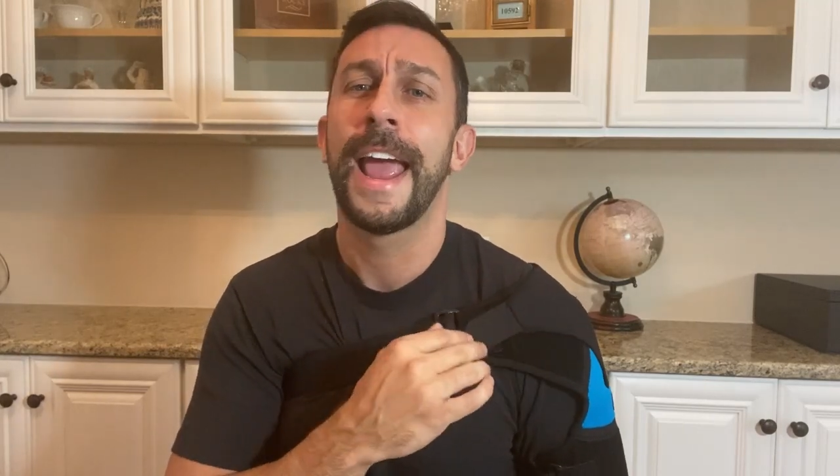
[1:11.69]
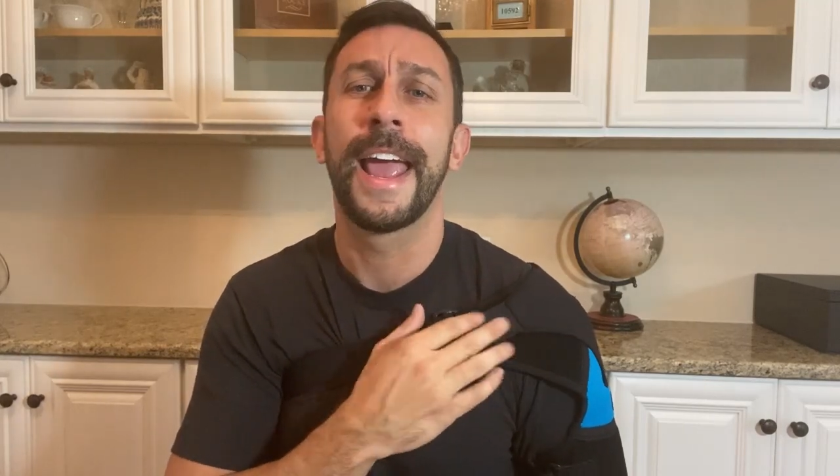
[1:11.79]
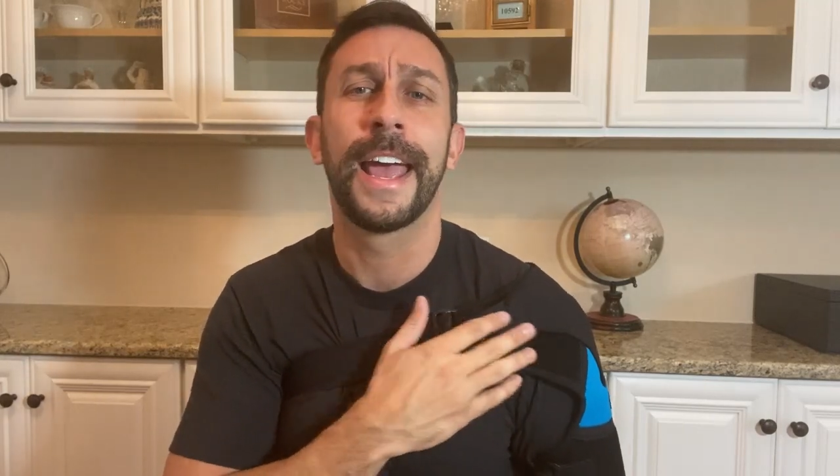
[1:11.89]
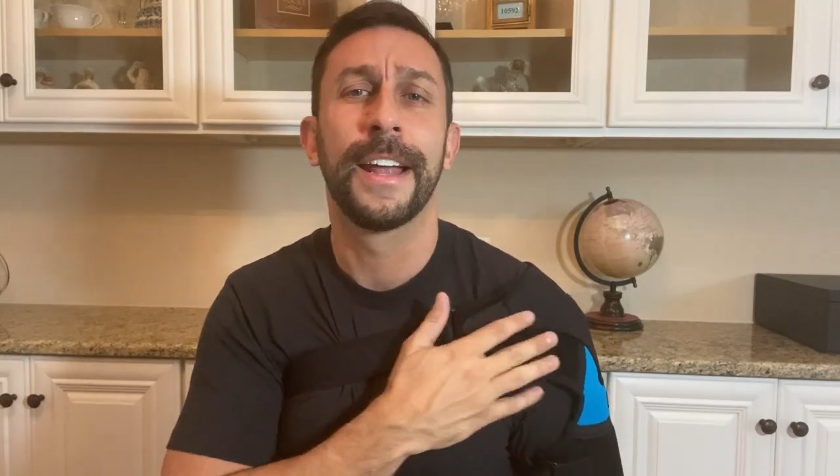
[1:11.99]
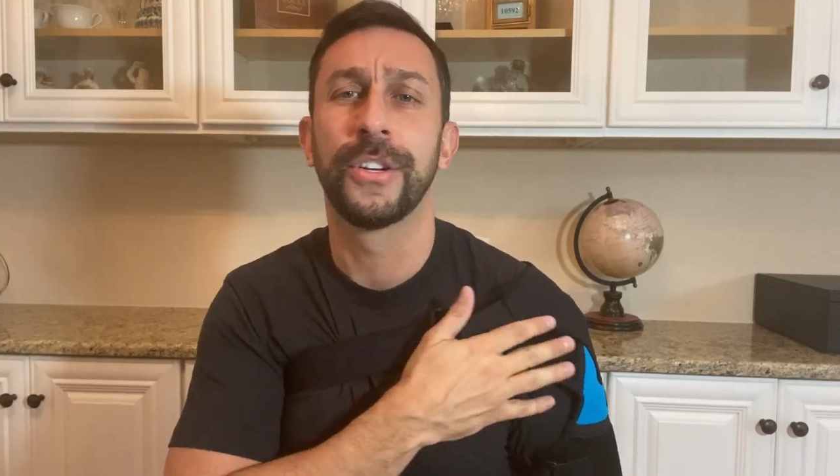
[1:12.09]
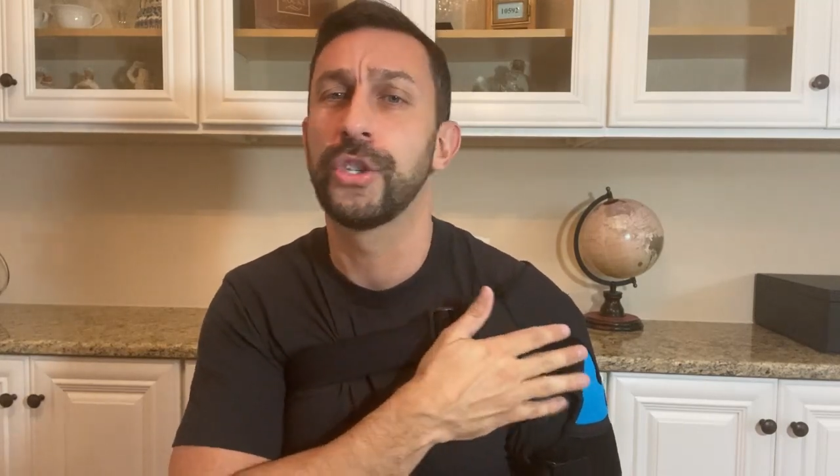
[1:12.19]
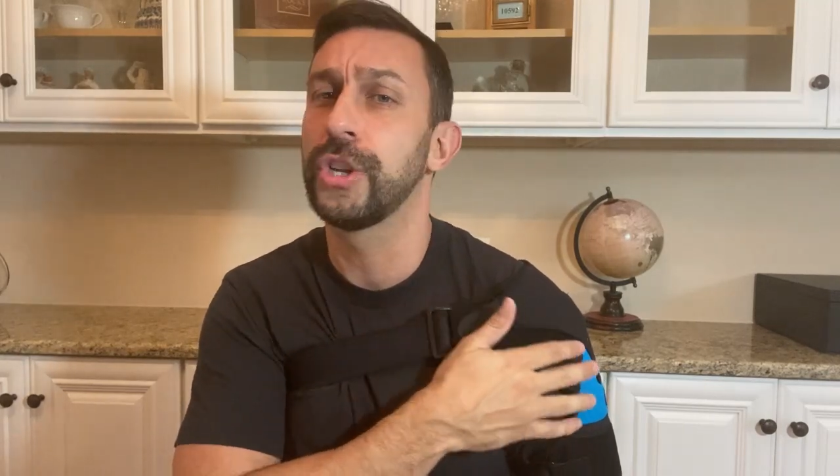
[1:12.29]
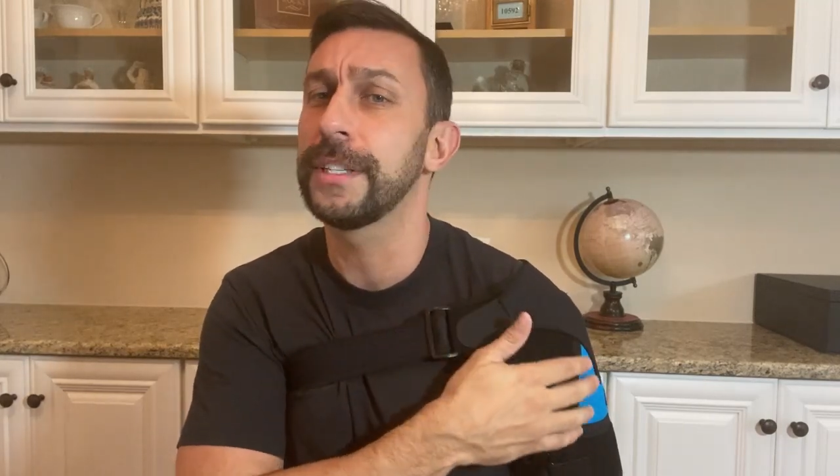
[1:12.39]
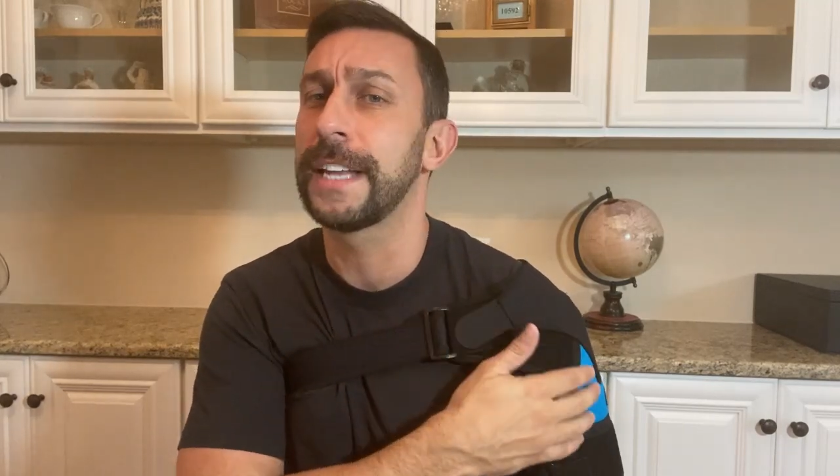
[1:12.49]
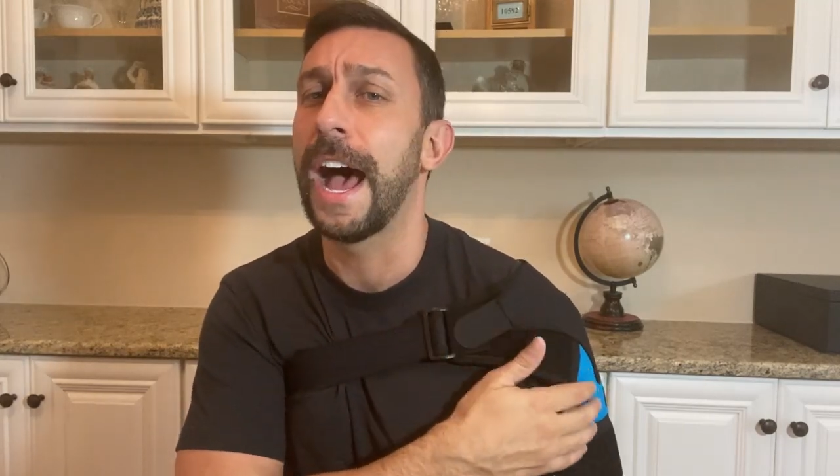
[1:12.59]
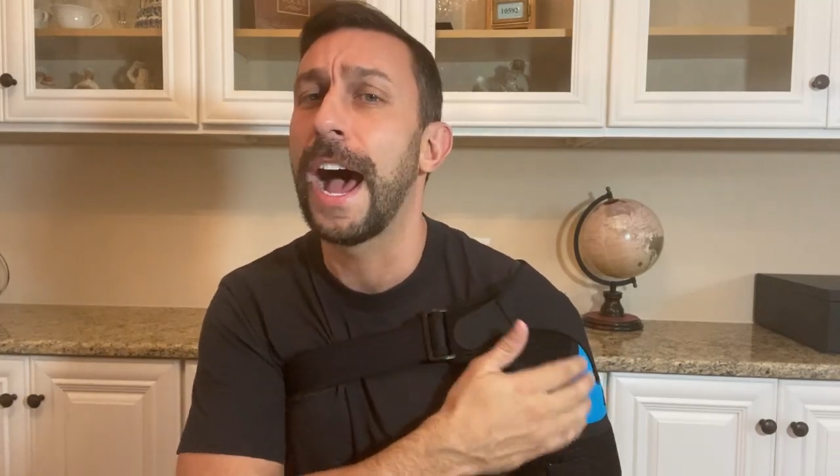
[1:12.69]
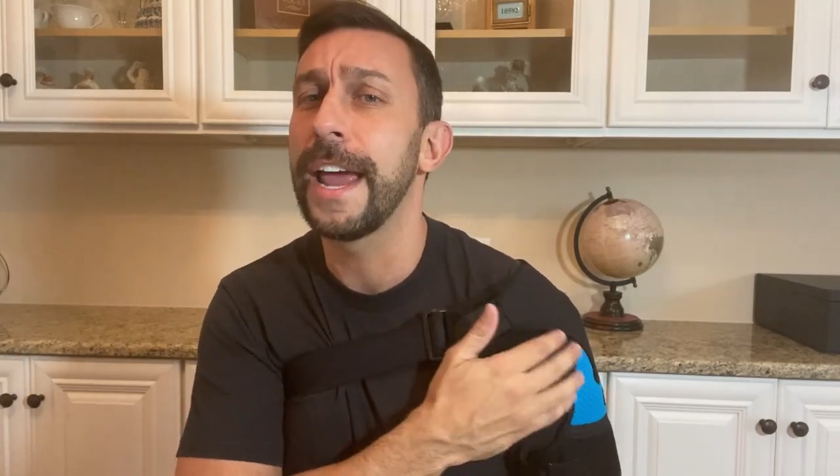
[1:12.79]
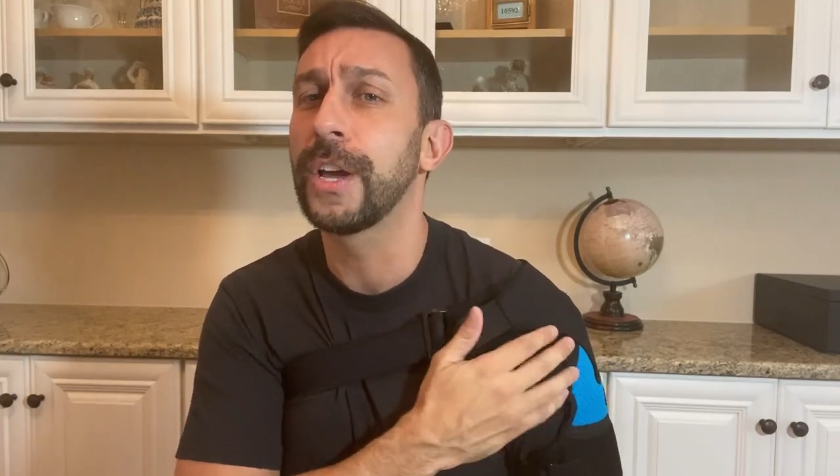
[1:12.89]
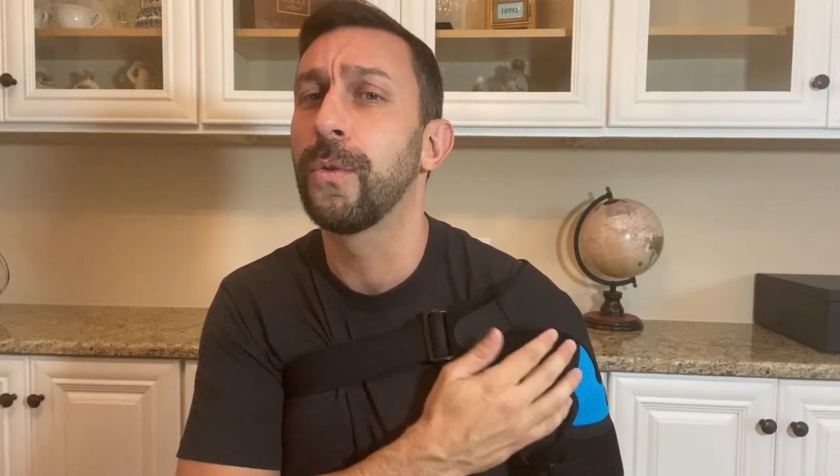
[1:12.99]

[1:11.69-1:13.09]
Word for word: and just high